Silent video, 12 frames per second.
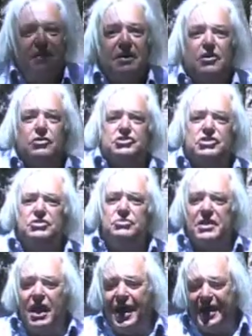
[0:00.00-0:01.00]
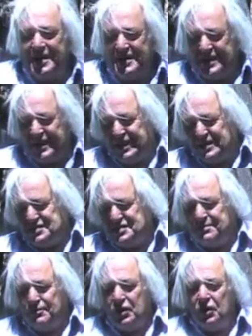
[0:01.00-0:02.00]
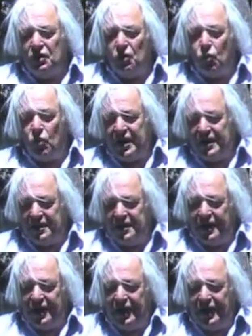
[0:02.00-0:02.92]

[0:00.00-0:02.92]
there are 2 9 days when